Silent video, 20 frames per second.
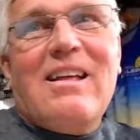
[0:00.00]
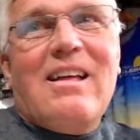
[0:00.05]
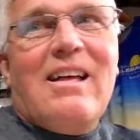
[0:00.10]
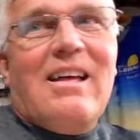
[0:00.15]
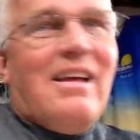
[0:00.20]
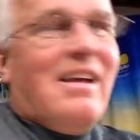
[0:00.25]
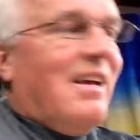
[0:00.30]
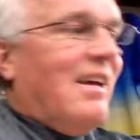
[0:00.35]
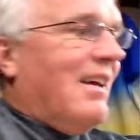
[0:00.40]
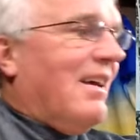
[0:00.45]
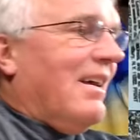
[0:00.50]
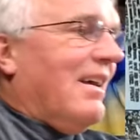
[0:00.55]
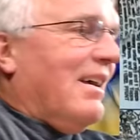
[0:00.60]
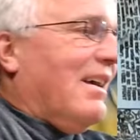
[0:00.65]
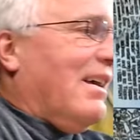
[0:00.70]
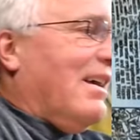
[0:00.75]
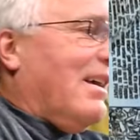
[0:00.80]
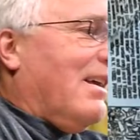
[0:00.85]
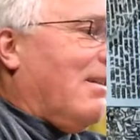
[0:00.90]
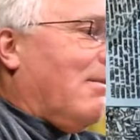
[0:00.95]

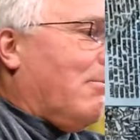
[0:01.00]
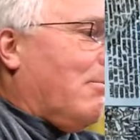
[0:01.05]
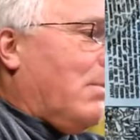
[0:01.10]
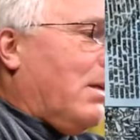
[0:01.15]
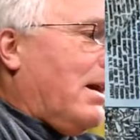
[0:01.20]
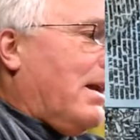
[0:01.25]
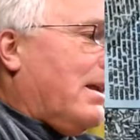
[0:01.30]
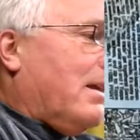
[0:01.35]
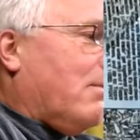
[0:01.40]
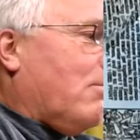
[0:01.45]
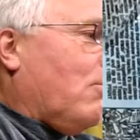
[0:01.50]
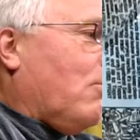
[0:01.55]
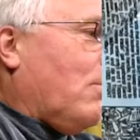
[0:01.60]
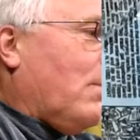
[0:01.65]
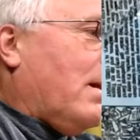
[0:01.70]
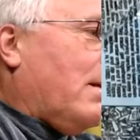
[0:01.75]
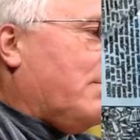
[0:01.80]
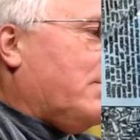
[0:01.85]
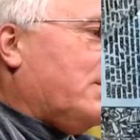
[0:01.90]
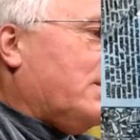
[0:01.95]
And Mike
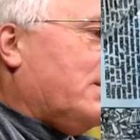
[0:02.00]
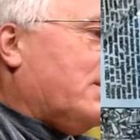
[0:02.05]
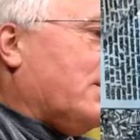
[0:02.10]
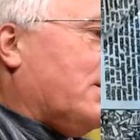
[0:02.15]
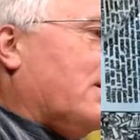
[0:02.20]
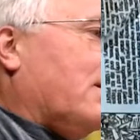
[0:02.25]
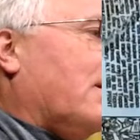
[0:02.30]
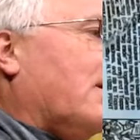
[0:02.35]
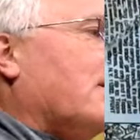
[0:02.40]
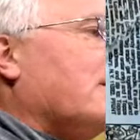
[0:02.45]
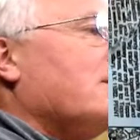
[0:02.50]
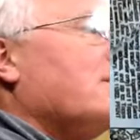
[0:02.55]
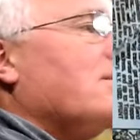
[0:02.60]
Webster.